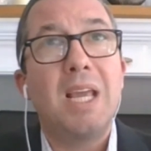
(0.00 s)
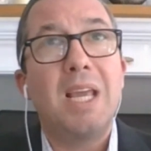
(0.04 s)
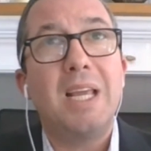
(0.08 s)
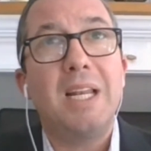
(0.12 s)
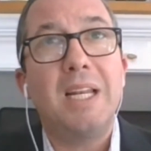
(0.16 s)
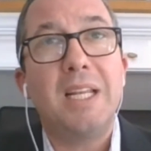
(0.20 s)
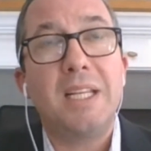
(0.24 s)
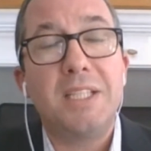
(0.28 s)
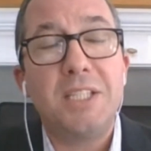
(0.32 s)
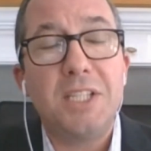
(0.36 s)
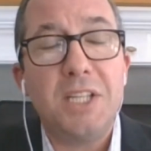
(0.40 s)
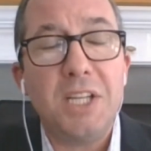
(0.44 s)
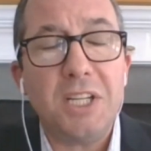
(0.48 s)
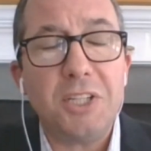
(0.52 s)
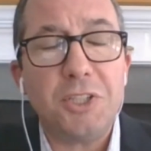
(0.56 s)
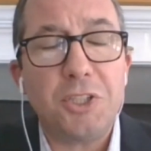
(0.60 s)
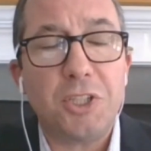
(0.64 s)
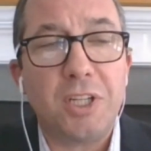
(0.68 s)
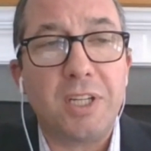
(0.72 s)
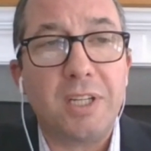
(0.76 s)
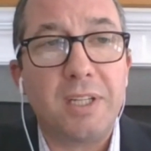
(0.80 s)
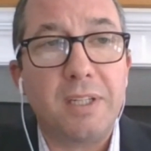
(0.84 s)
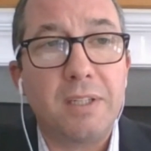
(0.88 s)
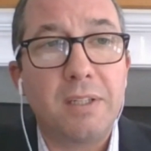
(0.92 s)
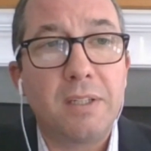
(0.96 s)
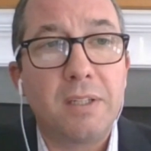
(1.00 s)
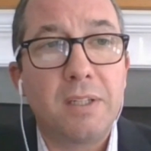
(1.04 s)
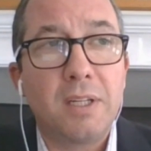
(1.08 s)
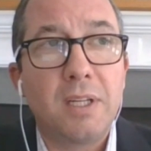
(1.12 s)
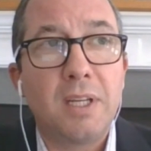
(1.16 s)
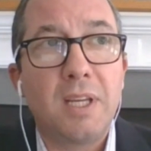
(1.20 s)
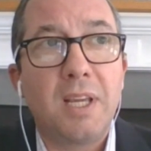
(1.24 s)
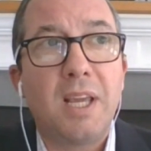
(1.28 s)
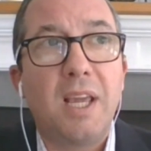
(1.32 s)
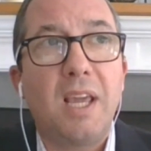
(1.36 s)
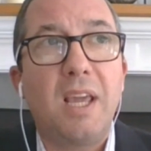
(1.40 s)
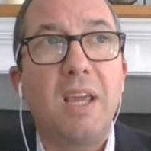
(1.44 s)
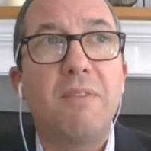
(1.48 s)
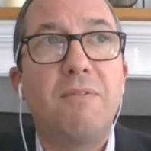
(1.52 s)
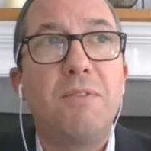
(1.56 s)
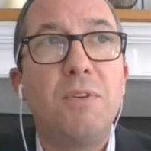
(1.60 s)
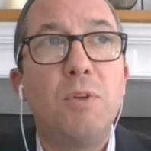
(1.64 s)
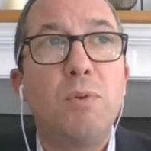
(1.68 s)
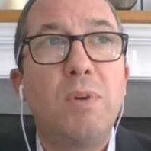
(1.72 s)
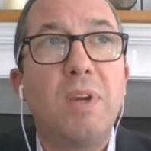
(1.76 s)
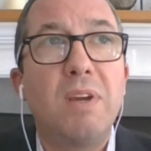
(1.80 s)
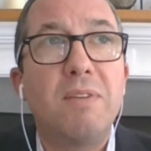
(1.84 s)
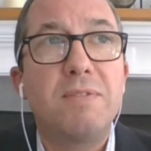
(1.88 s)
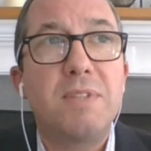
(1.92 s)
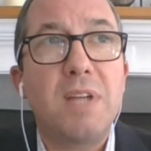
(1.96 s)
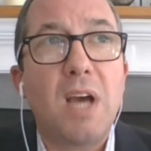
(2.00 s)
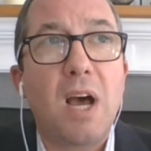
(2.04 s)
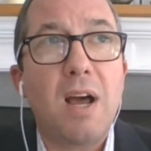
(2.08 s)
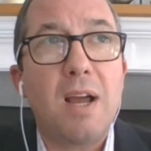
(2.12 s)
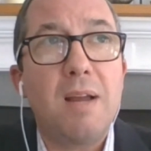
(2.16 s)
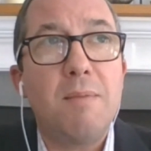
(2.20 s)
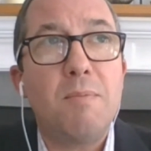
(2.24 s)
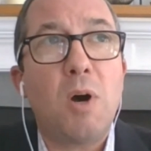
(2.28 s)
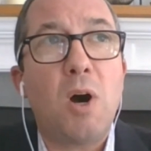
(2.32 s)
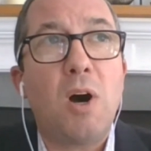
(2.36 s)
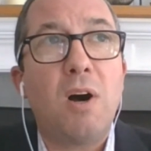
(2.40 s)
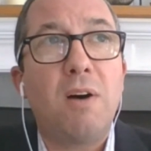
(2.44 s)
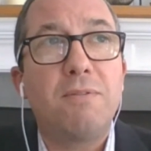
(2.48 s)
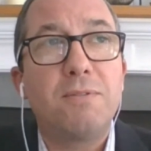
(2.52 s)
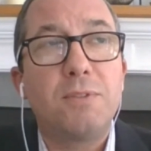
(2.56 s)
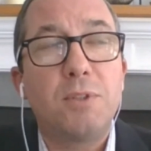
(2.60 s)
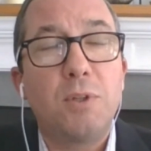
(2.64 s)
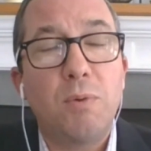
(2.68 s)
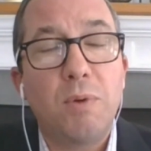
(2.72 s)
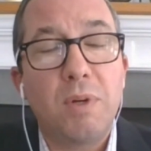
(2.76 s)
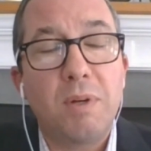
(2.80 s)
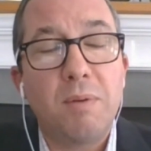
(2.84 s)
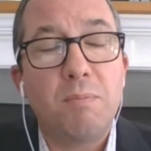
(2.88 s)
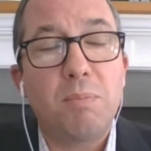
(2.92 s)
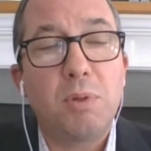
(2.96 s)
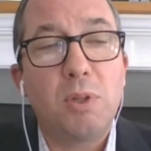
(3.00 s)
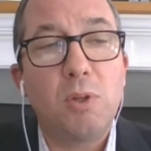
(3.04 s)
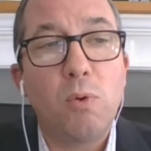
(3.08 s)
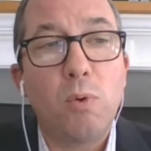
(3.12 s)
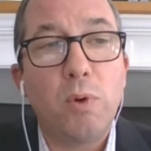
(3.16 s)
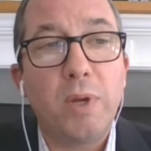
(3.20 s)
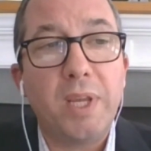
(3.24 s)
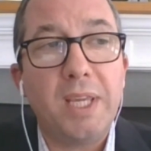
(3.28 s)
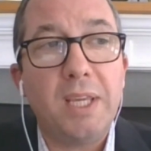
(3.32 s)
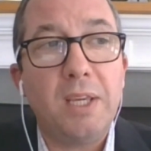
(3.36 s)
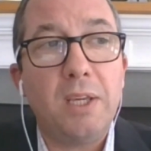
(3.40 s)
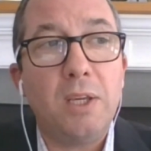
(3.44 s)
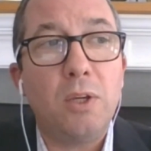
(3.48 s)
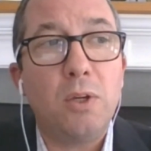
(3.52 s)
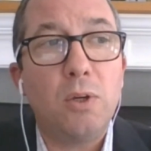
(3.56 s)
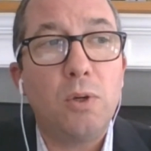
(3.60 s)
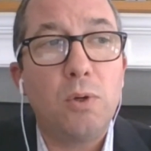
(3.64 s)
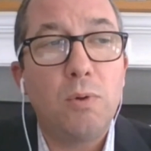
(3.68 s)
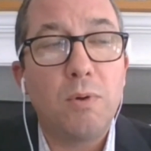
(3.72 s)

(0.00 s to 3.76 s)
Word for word: In addition, if you give time off to an employee